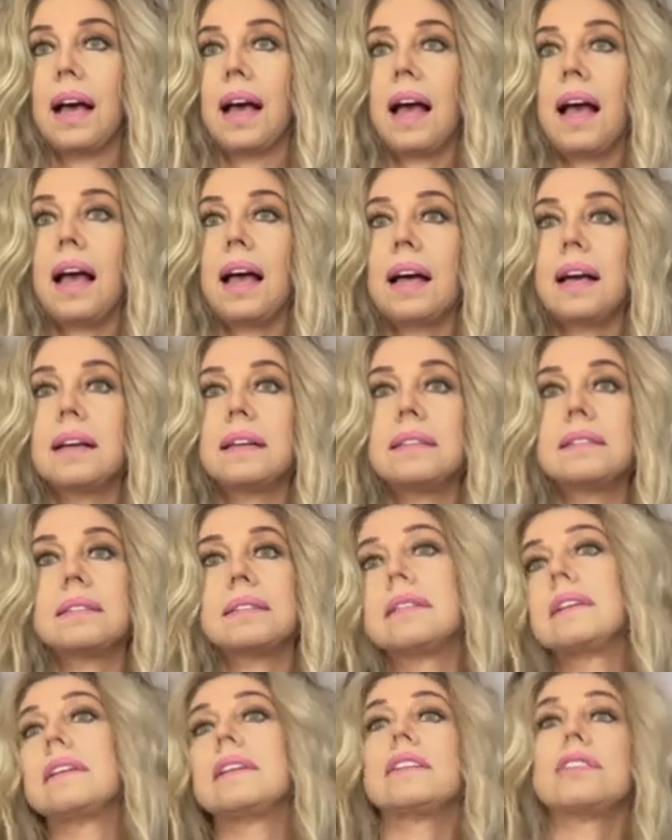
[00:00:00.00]
And
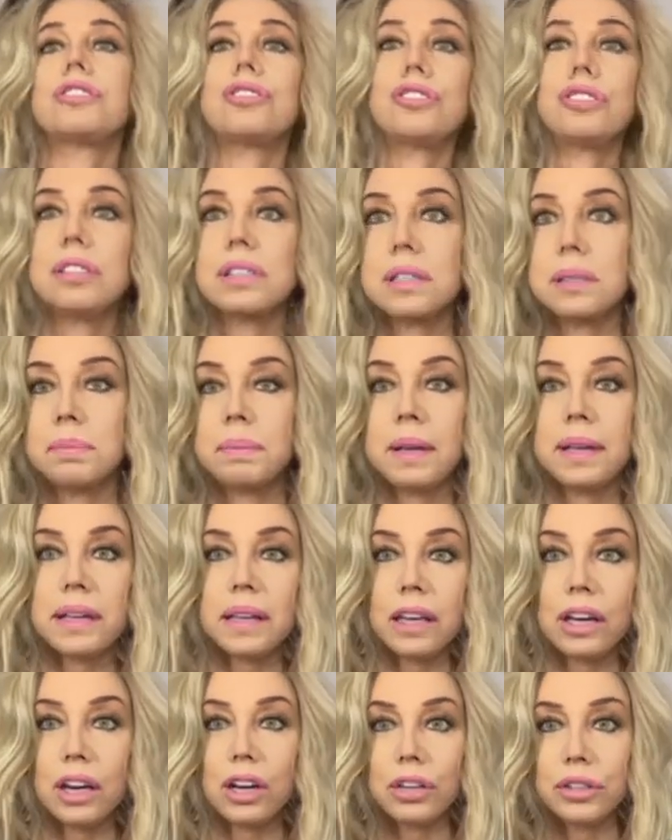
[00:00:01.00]
she's
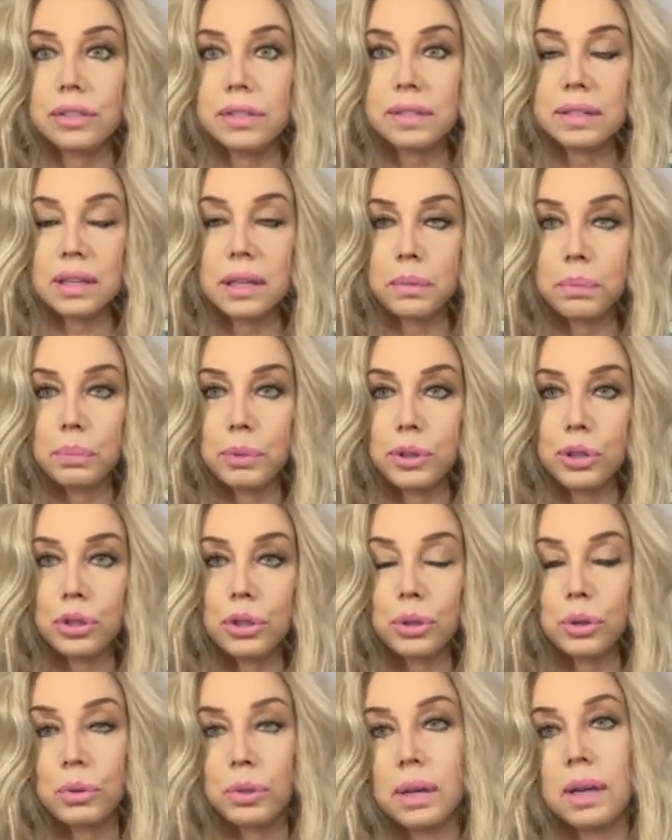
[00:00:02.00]
making her
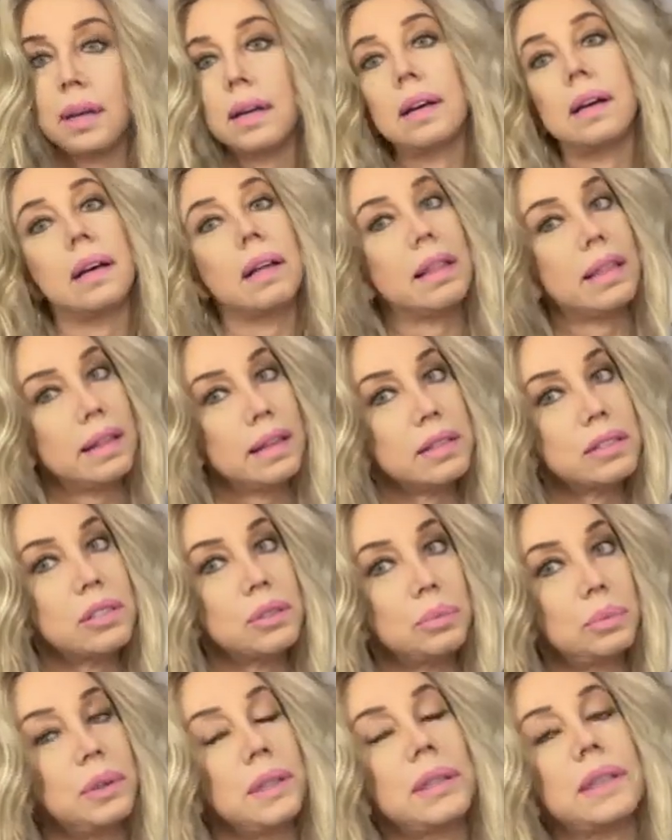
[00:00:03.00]
debut this
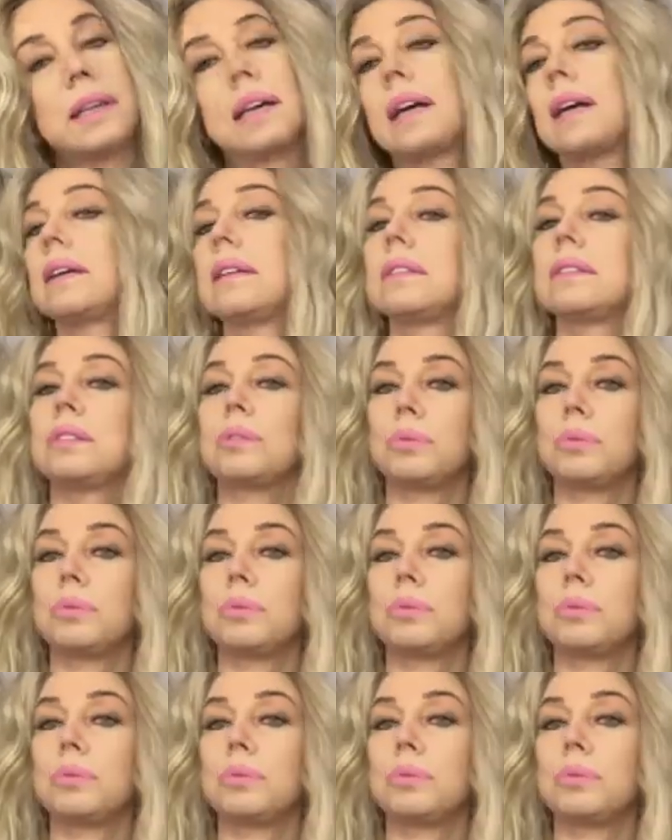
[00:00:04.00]
weekend,